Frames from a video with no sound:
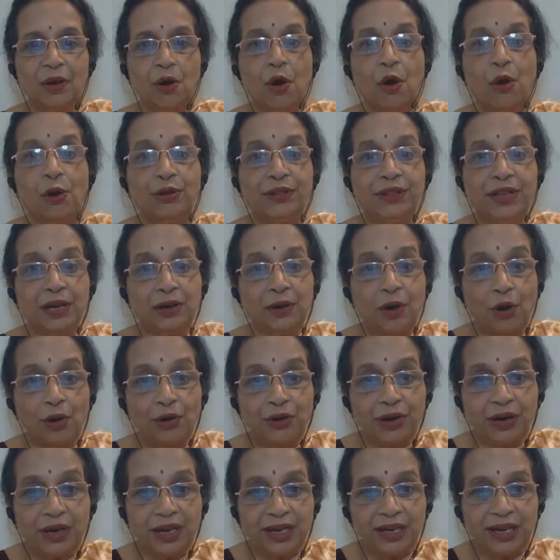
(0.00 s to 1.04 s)
On the
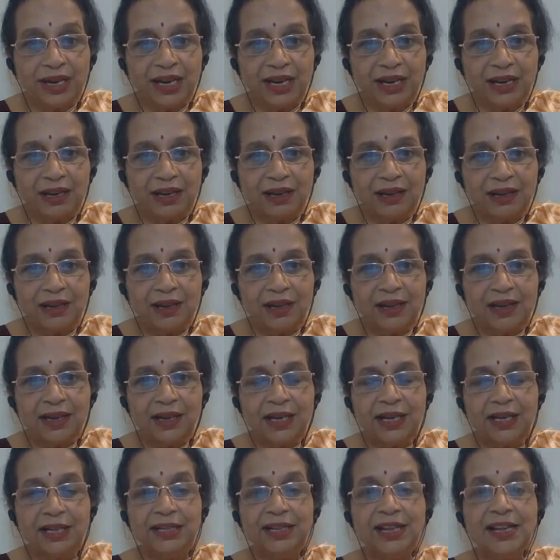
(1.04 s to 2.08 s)
contrary,
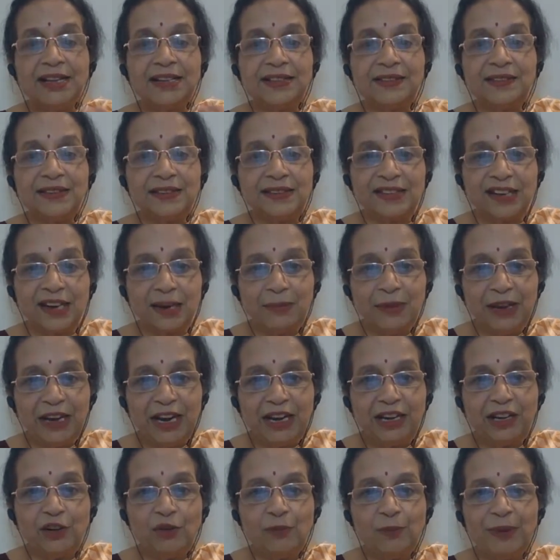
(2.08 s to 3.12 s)
these
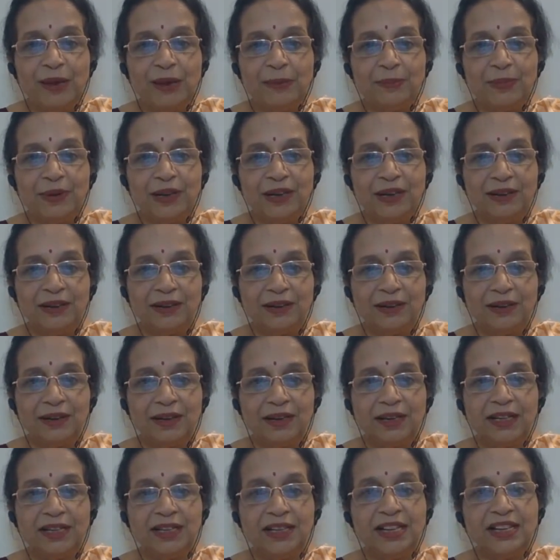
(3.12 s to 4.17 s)
discriminative people,
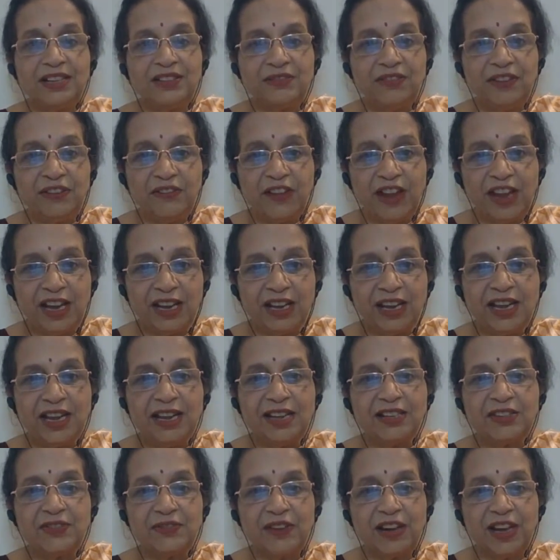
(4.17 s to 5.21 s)
these
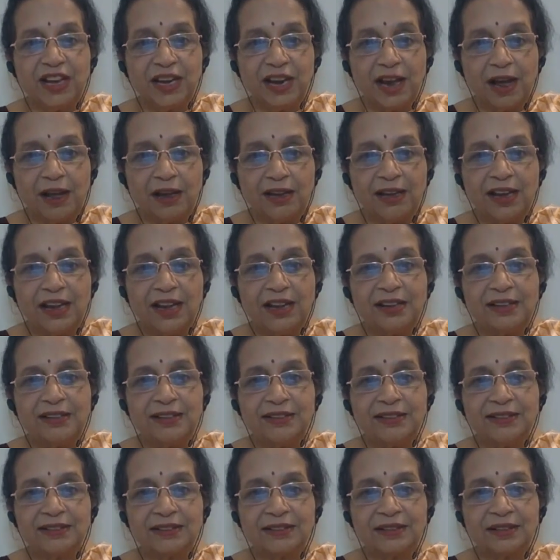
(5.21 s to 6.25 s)
Vivekis,
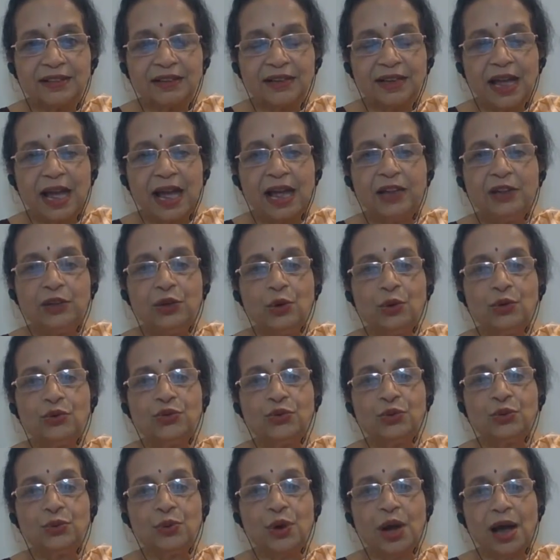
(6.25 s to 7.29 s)
Vairagis, and
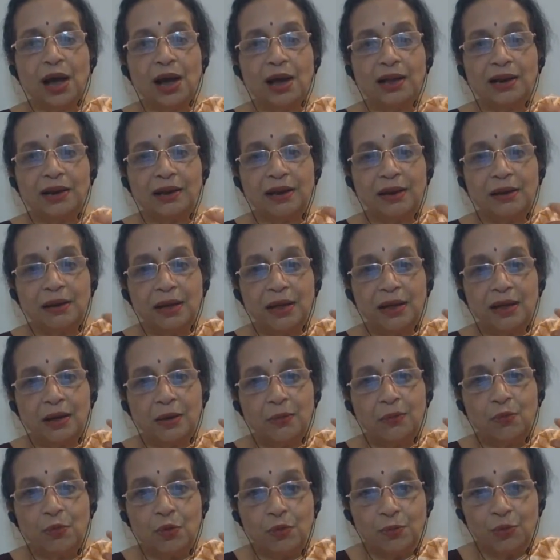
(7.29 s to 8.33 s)
those who are
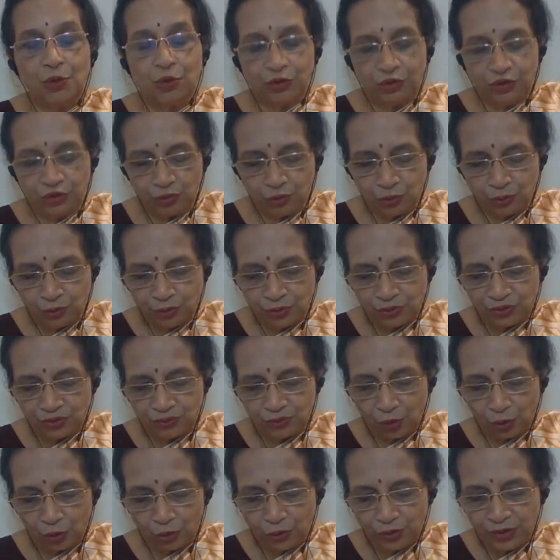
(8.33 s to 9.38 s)
Mumukshus,
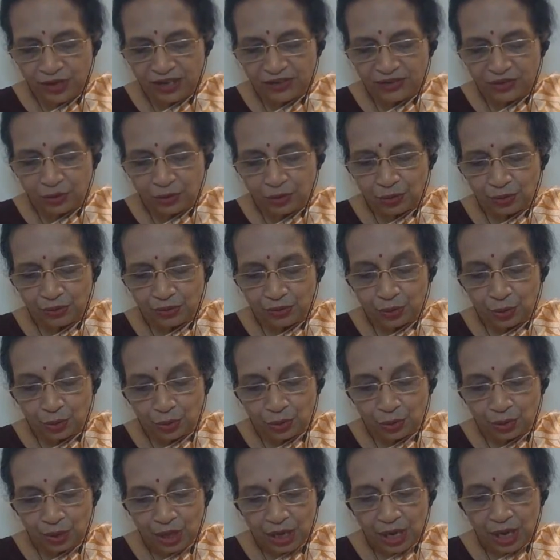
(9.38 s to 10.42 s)
what
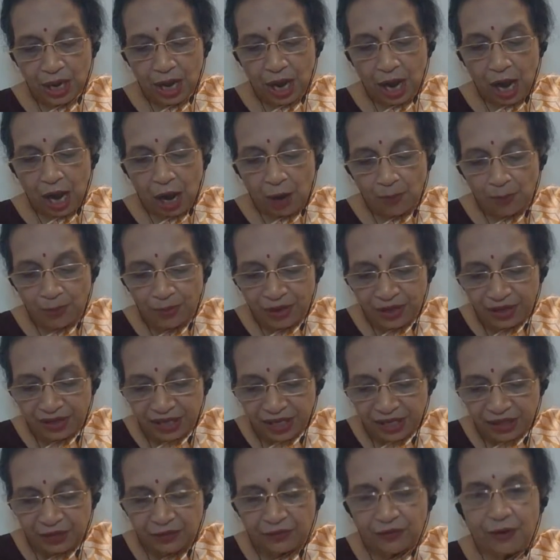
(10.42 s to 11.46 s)
do?
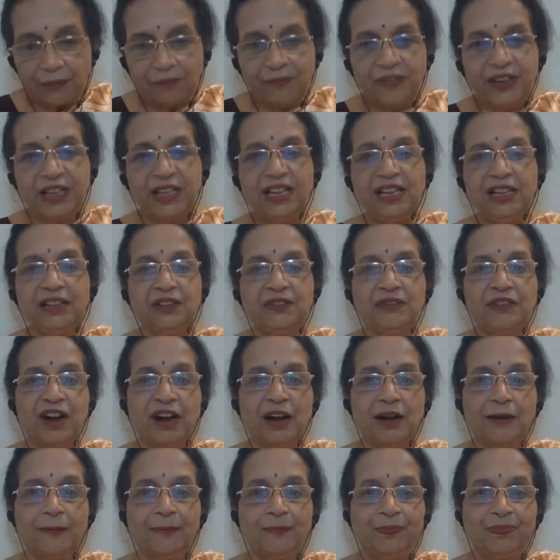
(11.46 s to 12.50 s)
Amritatvam
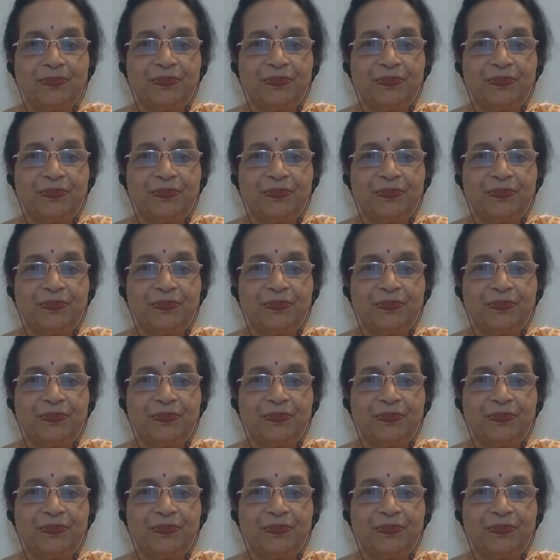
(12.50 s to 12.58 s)
viditva,